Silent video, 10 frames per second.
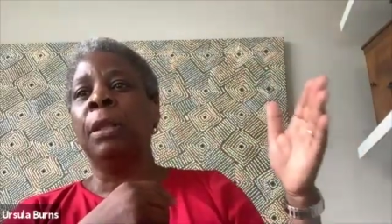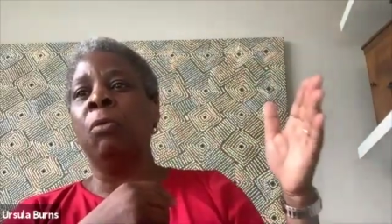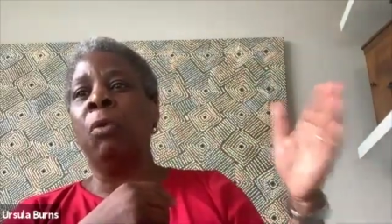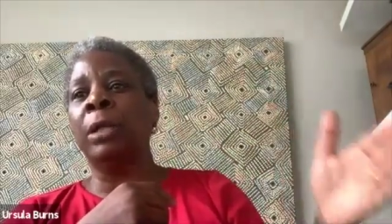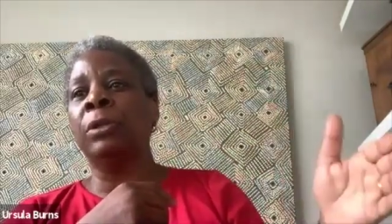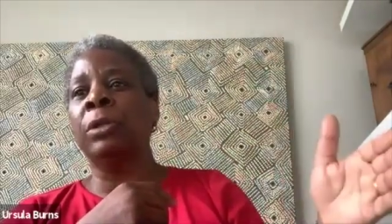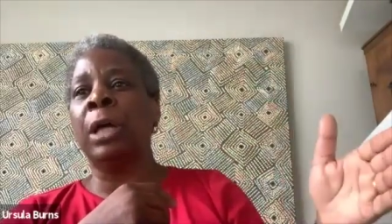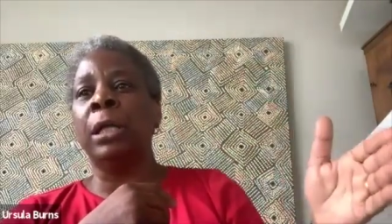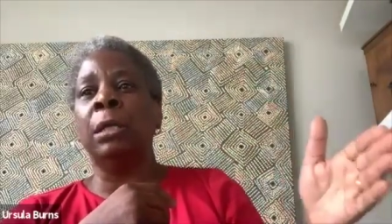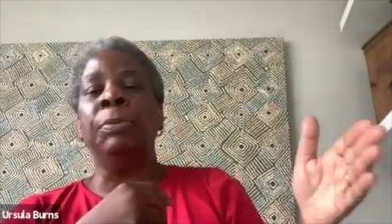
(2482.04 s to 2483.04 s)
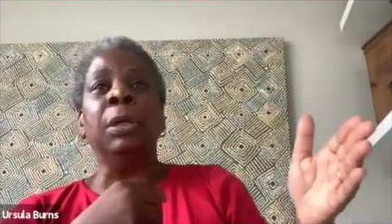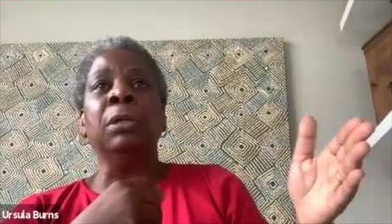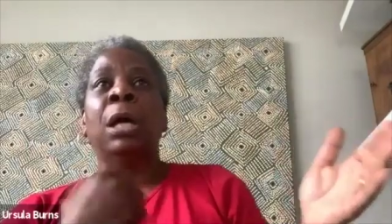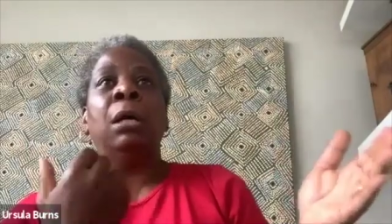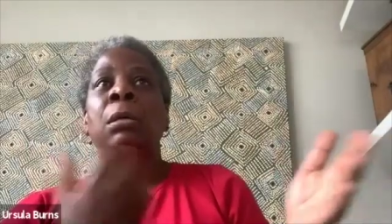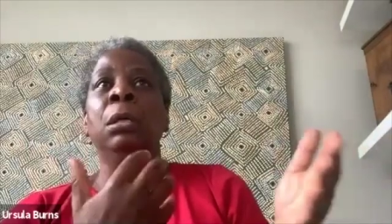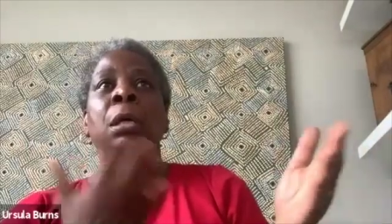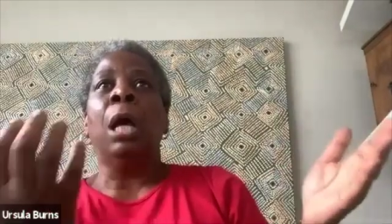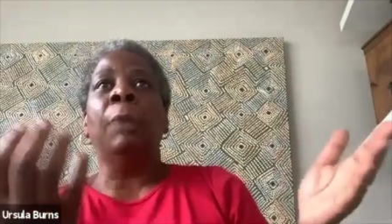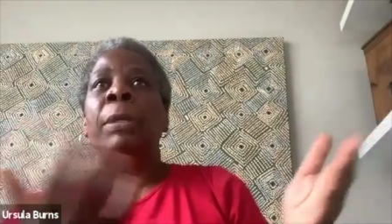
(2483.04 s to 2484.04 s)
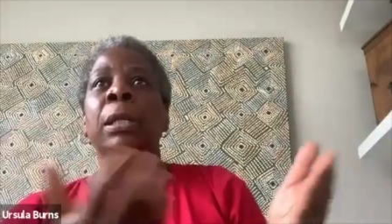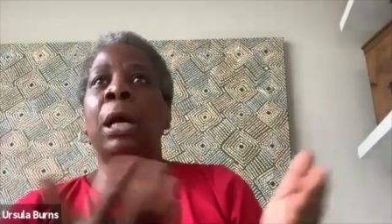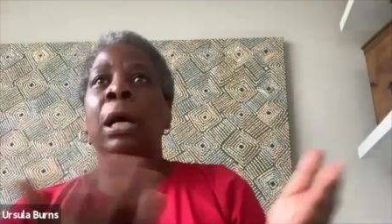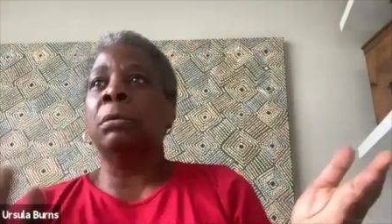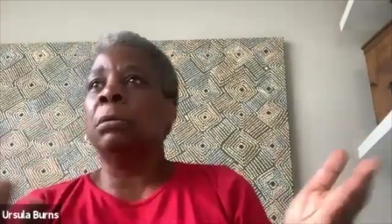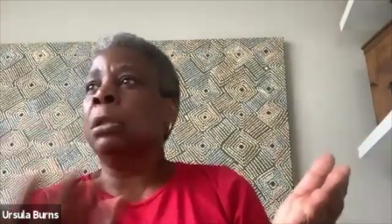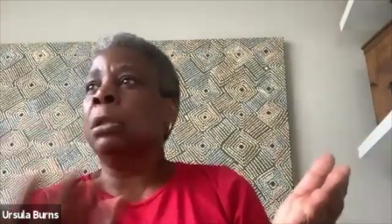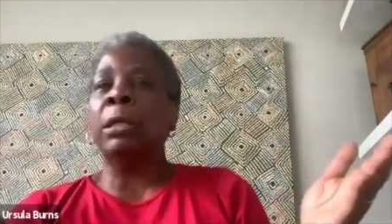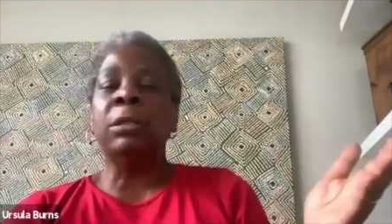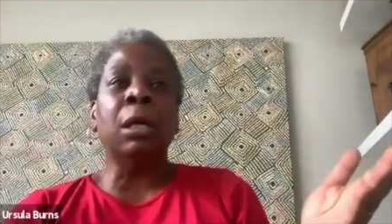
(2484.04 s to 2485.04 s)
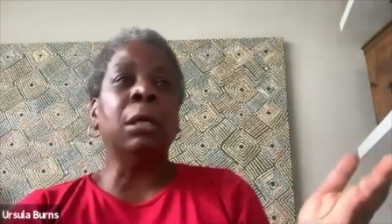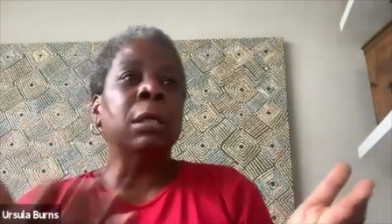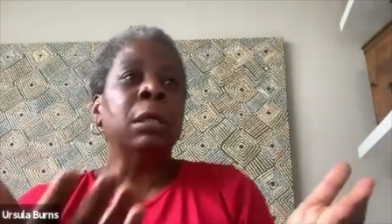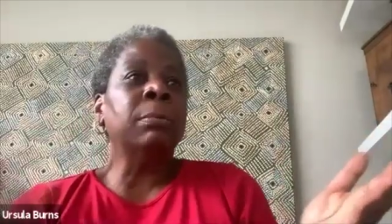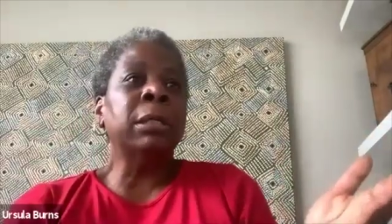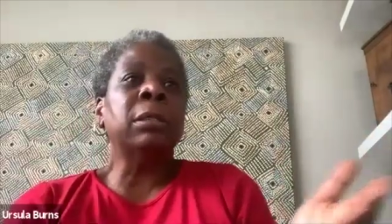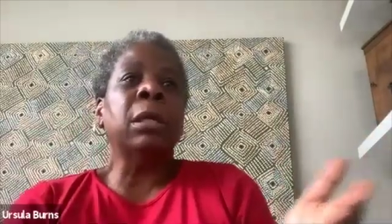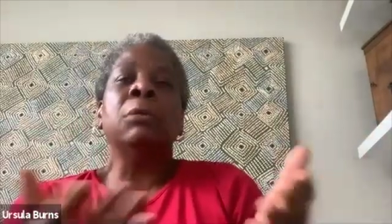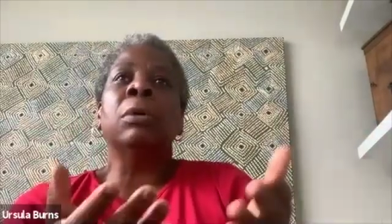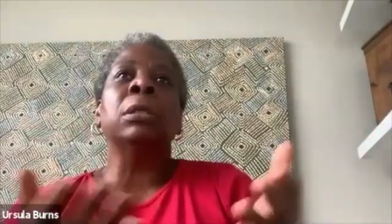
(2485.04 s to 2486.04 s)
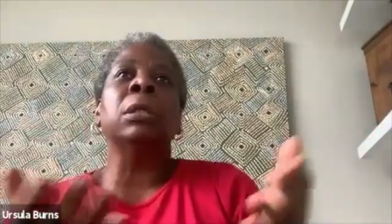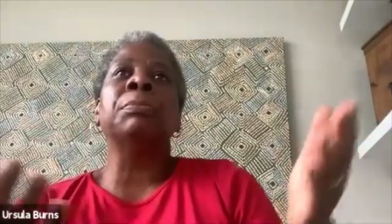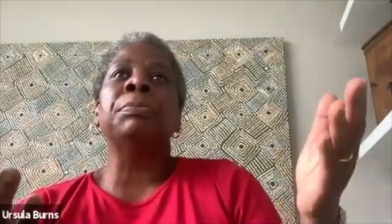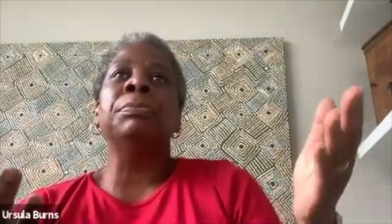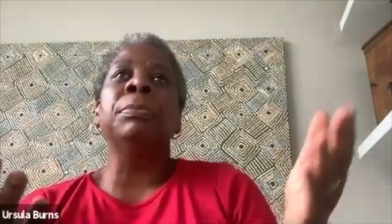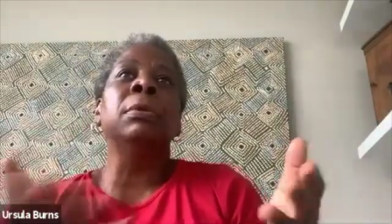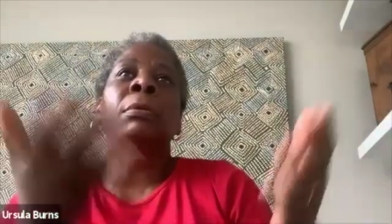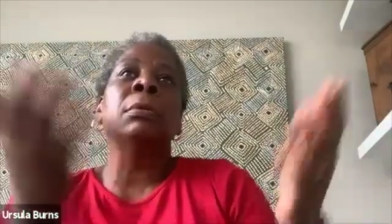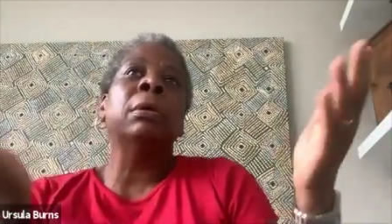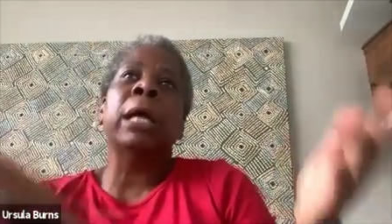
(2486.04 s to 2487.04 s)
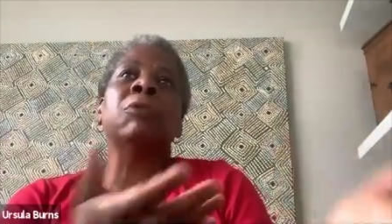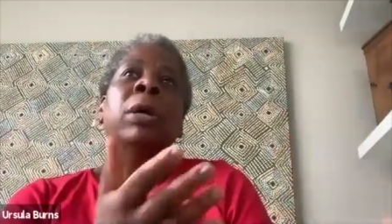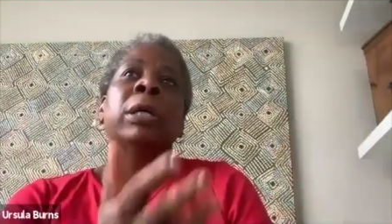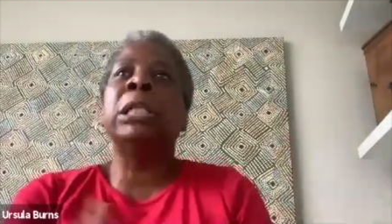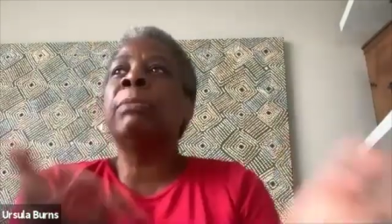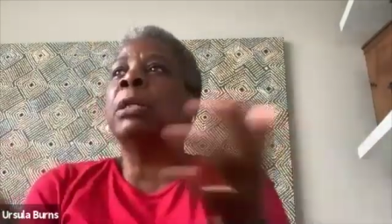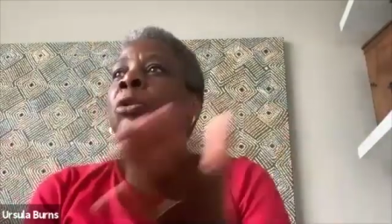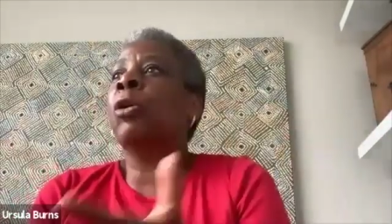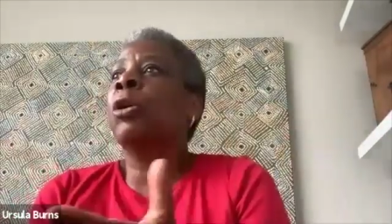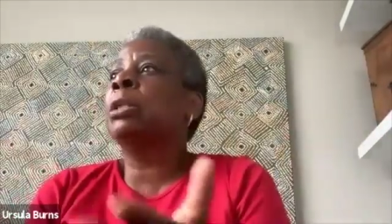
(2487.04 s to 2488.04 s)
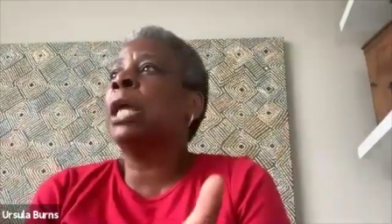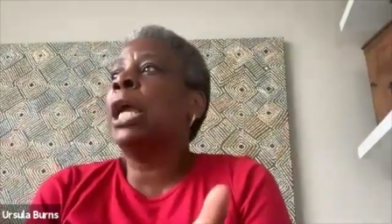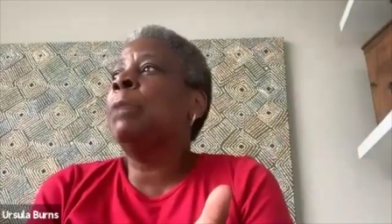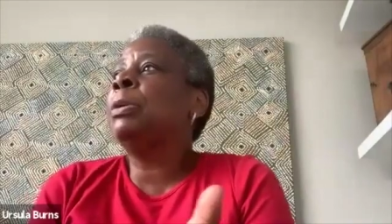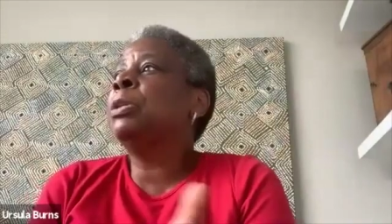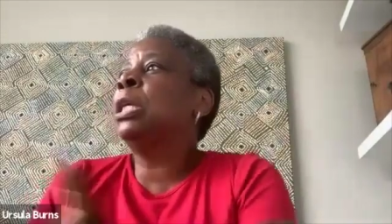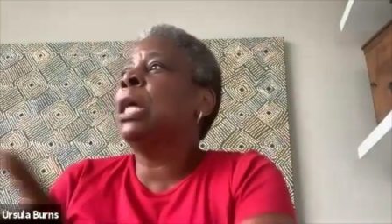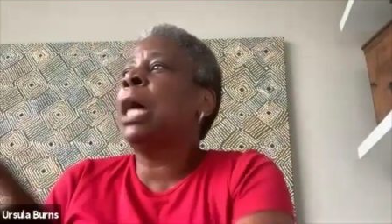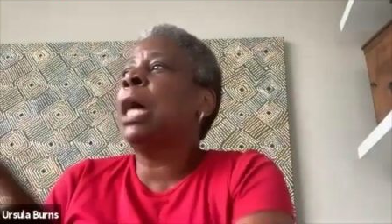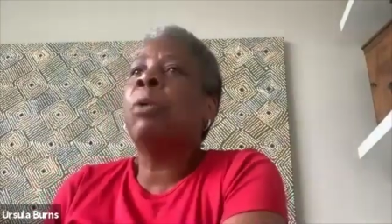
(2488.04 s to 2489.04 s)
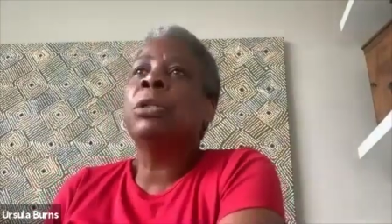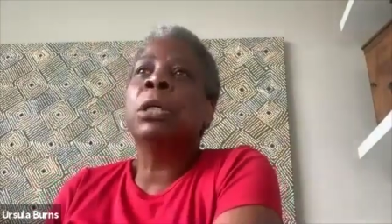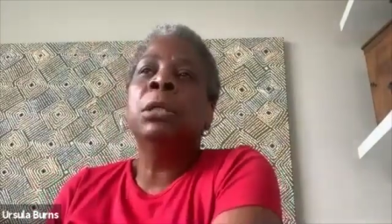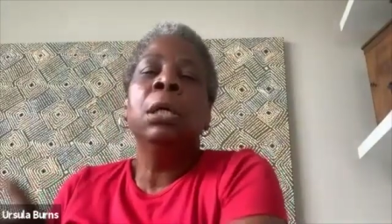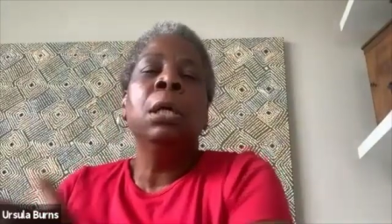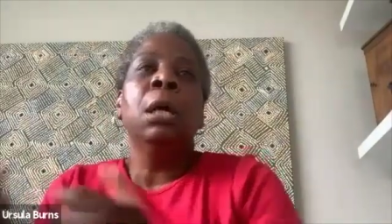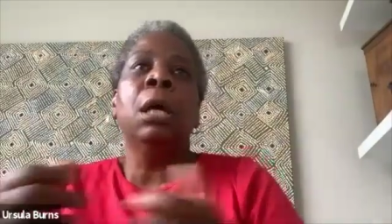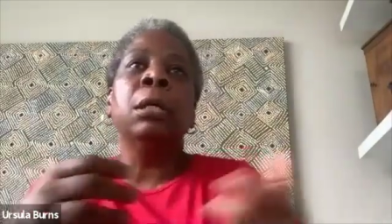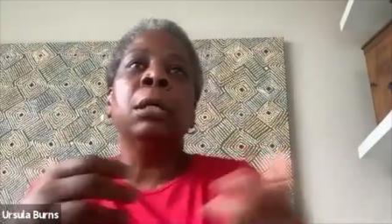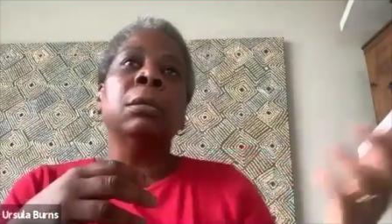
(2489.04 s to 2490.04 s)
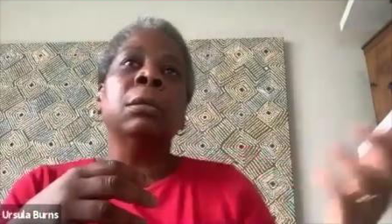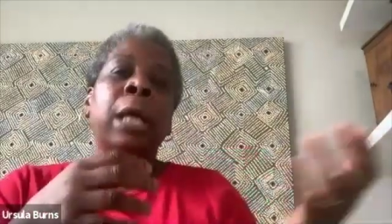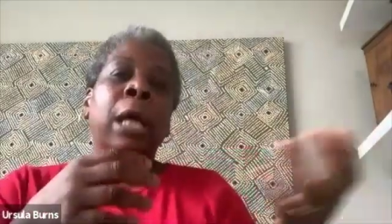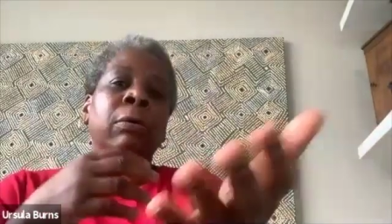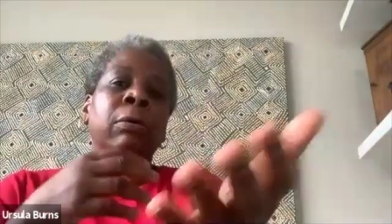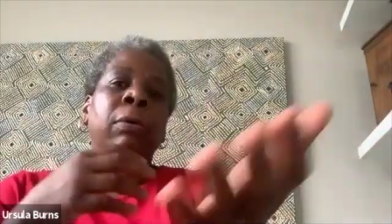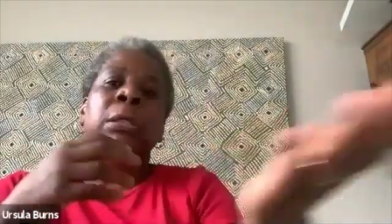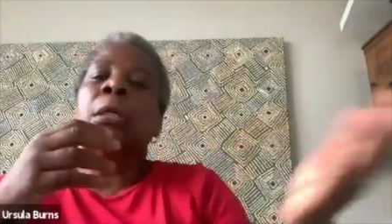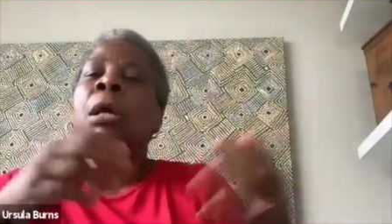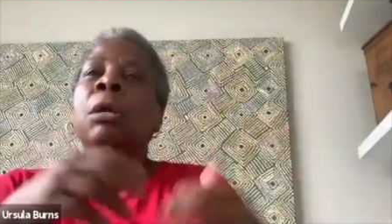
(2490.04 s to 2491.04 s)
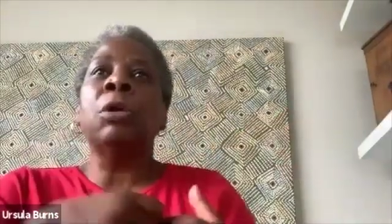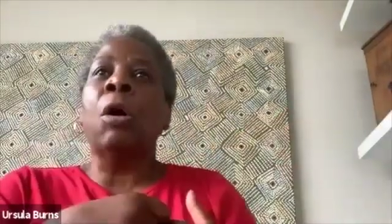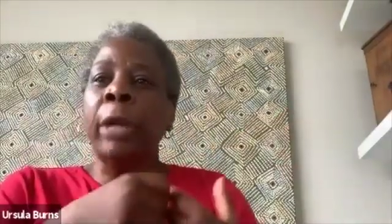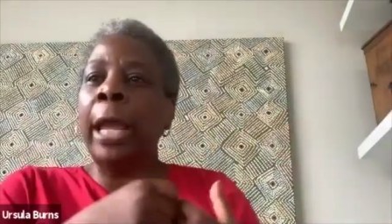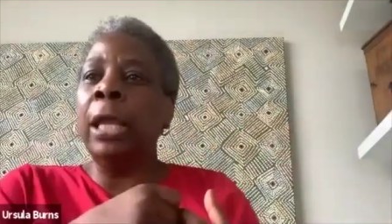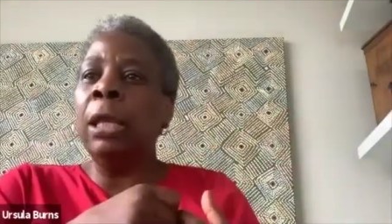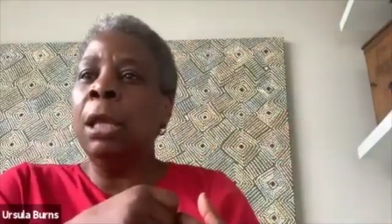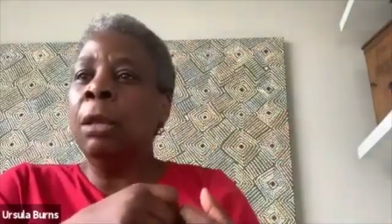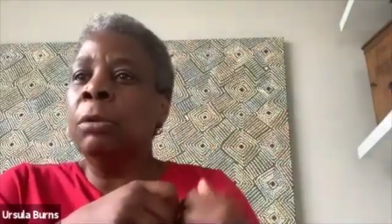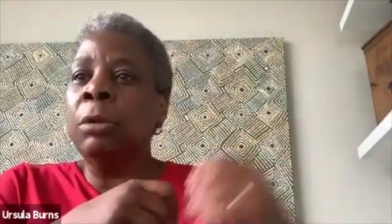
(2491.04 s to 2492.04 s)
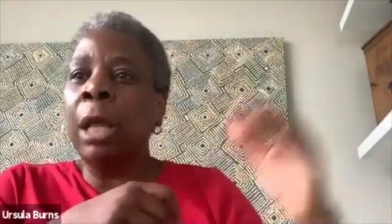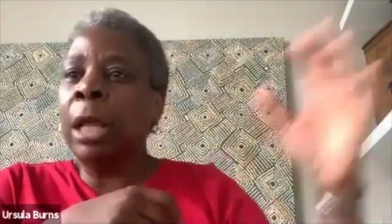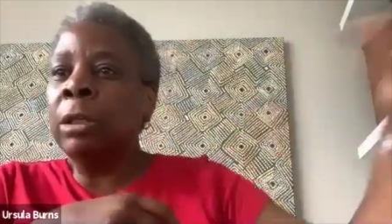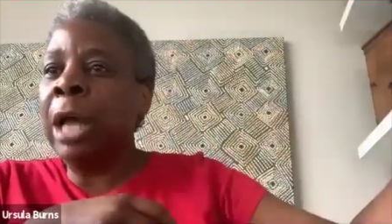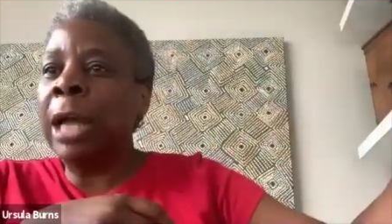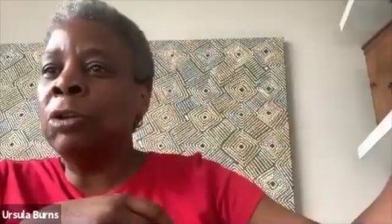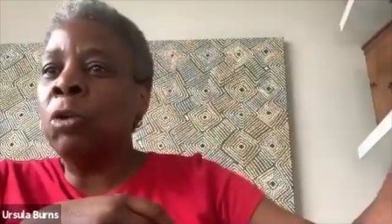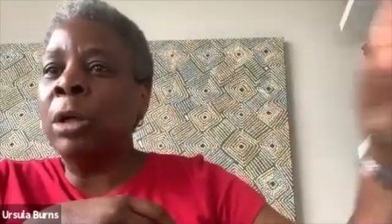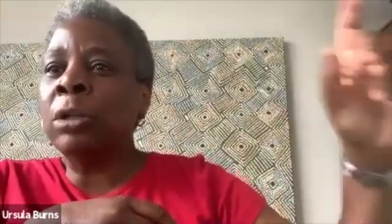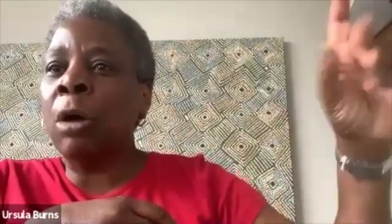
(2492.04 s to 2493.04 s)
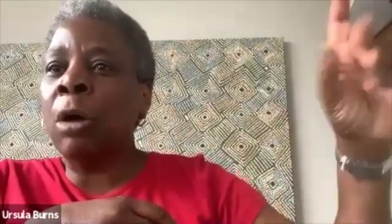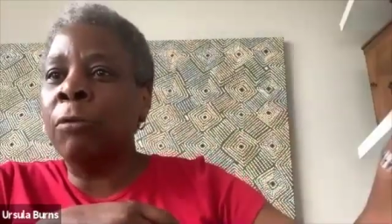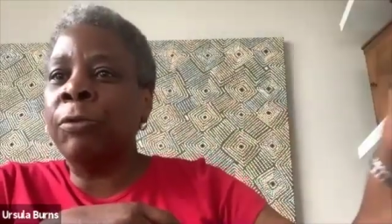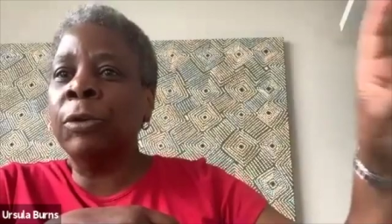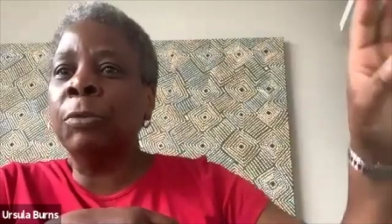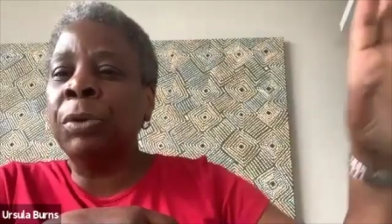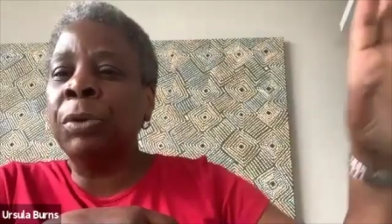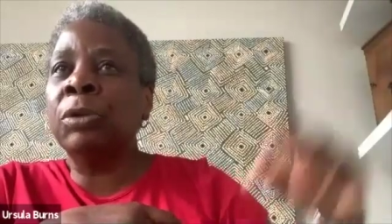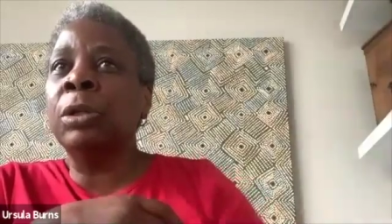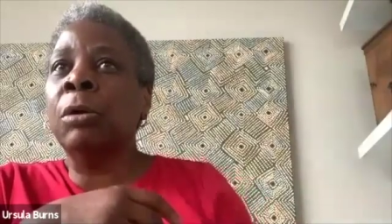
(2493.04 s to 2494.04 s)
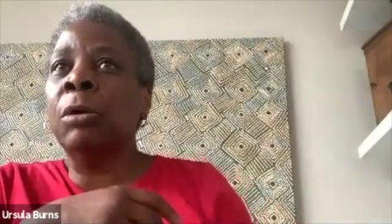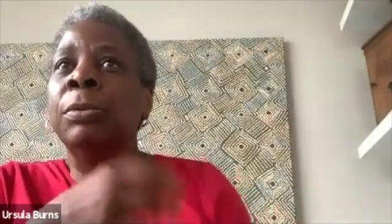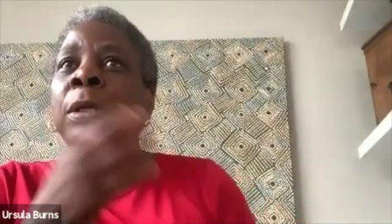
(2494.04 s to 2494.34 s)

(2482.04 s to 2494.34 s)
white society. Because you know, my son went to XYZ, my daughter went to ABC, I went to, Eric went to, so okay, and these guys who went to Harvard and Princeton, you know,